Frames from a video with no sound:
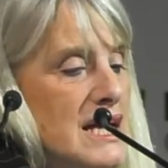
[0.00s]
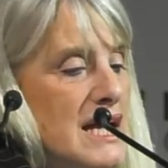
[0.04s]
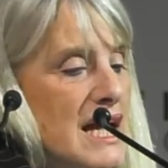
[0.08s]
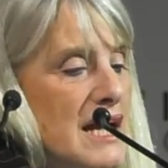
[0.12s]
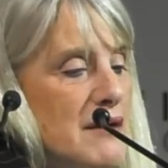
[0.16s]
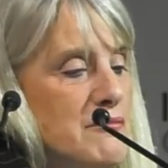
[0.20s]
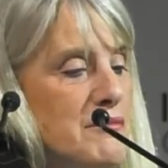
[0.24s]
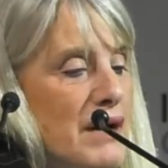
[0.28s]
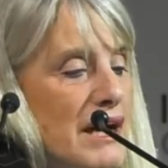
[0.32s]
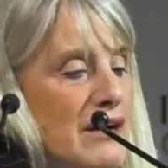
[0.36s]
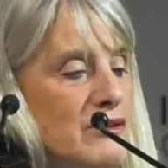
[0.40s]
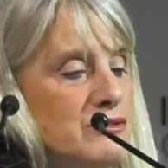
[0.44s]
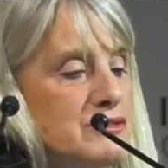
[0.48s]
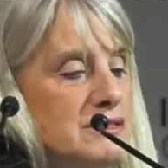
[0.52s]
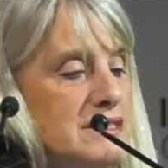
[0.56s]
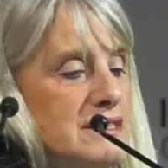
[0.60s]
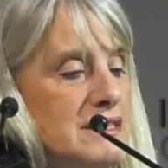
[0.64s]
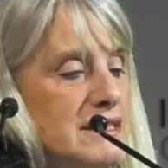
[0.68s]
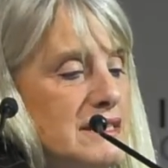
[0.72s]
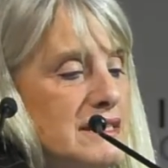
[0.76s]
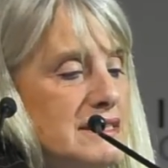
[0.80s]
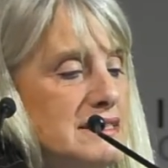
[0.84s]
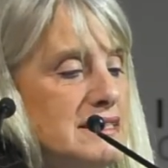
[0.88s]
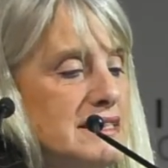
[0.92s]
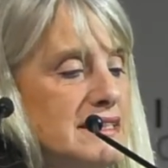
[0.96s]
About
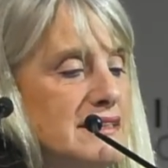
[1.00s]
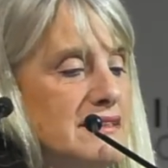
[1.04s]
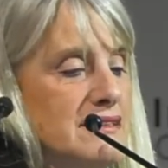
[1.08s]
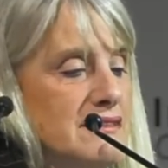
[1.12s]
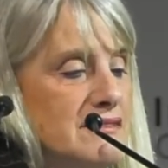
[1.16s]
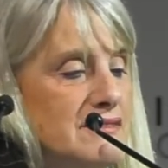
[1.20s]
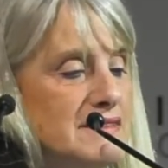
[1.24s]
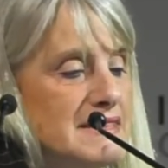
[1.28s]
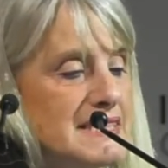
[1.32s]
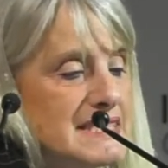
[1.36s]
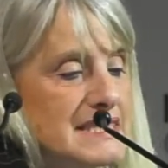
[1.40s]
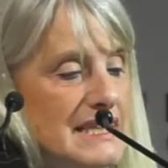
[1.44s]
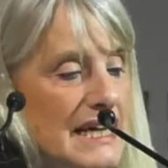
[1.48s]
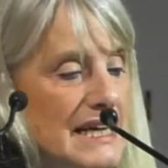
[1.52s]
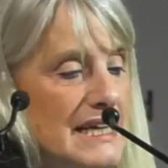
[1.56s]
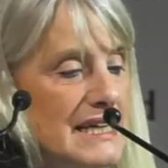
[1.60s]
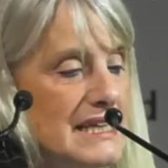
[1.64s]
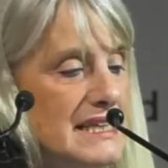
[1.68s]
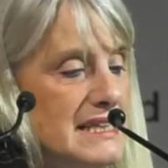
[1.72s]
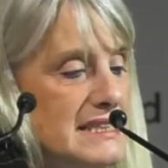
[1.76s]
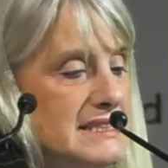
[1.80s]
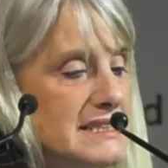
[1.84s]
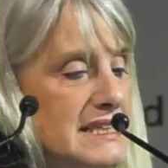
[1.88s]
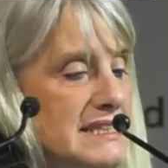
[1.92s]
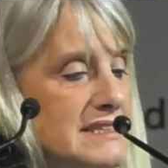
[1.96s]
the
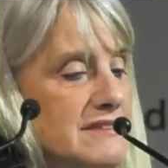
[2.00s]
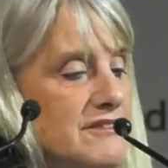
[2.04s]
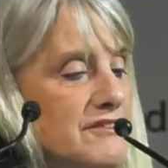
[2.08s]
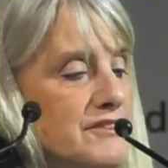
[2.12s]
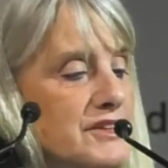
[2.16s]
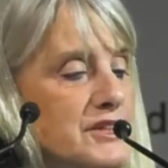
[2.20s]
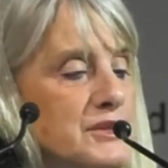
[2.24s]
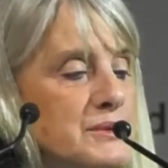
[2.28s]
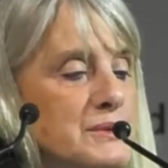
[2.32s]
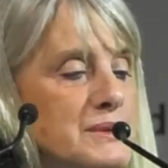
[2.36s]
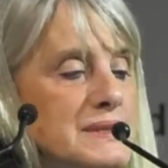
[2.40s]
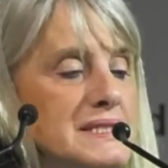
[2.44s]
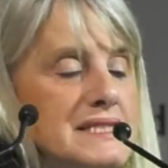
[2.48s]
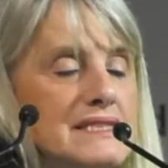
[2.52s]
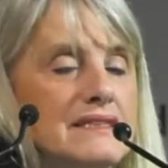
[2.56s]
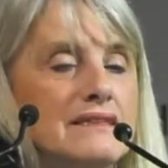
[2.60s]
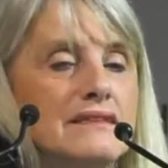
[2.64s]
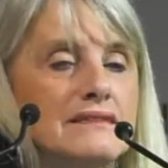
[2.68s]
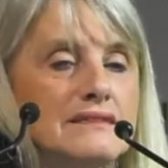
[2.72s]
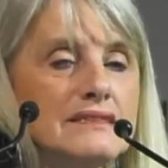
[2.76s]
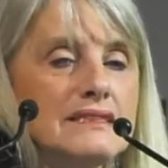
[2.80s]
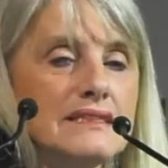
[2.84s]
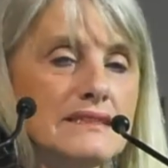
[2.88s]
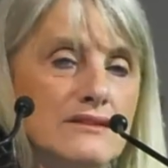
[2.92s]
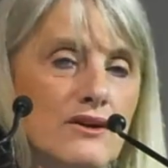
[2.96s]
recycled and the
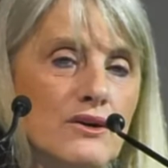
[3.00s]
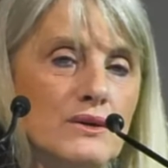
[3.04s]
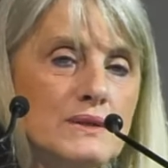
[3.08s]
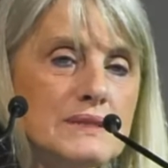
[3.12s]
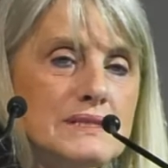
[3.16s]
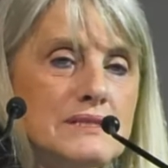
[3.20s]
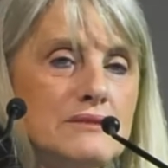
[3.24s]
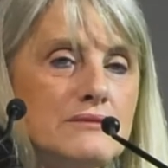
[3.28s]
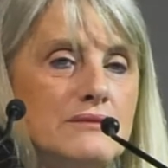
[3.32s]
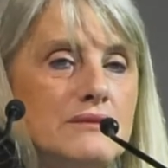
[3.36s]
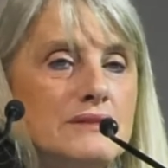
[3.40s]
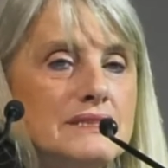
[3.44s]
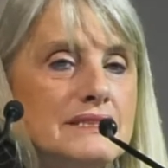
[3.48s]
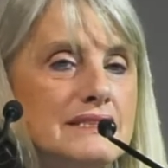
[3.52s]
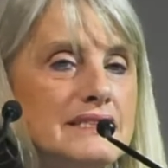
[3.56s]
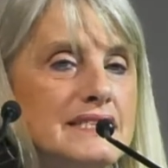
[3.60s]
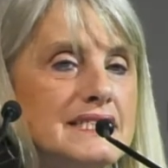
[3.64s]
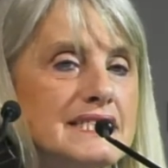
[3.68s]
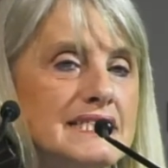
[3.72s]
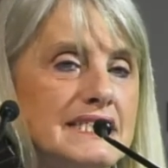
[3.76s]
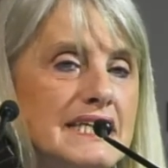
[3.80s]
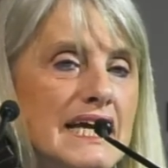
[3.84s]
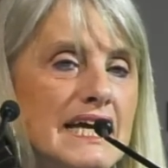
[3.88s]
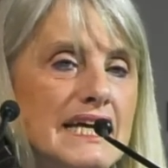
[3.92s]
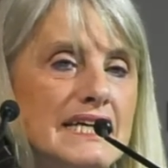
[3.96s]
reuse, also in
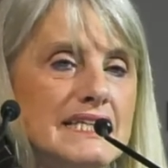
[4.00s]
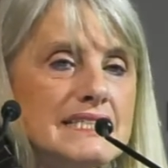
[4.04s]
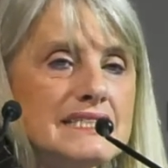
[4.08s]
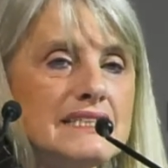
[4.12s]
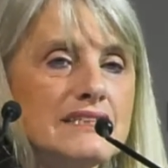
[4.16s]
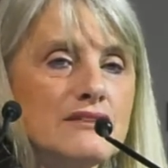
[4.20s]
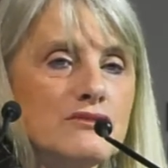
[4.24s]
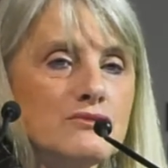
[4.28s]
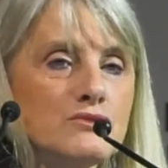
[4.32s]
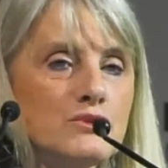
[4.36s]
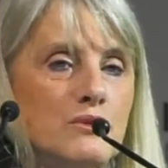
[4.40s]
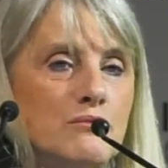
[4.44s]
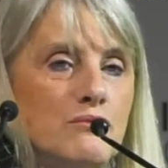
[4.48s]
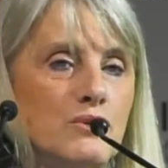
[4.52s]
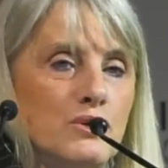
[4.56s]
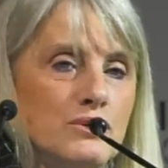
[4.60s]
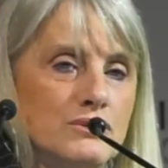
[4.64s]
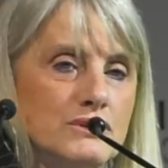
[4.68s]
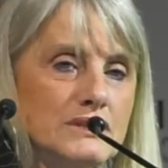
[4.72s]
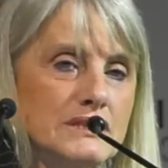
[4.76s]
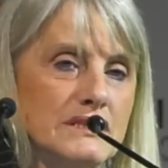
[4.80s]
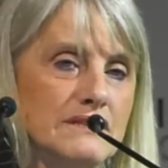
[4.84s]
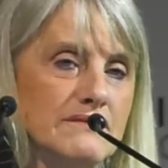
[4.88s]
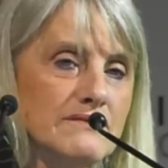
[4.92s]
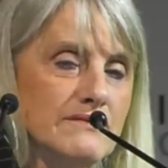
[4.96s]
this case, the
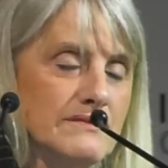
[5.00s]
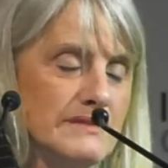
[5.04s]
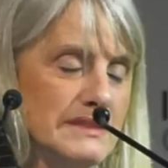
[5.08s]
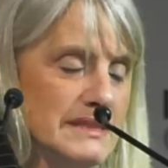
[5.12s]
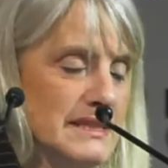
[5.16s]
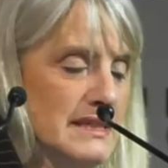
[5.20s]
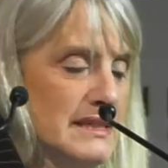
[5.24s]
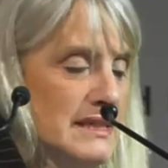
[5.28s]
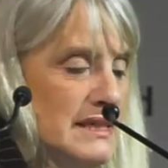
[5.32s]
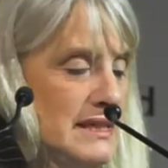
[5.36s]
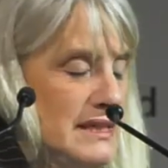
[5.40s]
automotive,